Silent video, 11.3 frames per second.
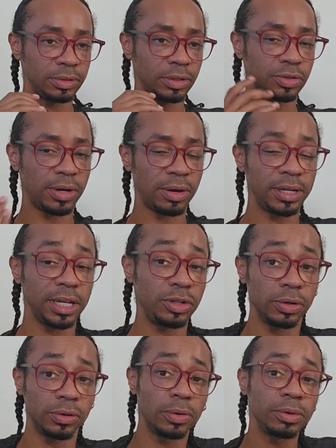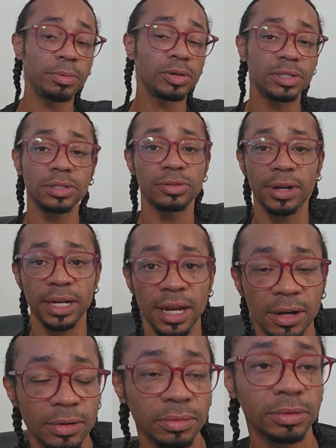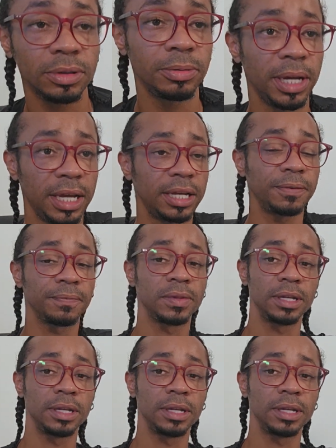You're drowning in your own emotions right now. Okay.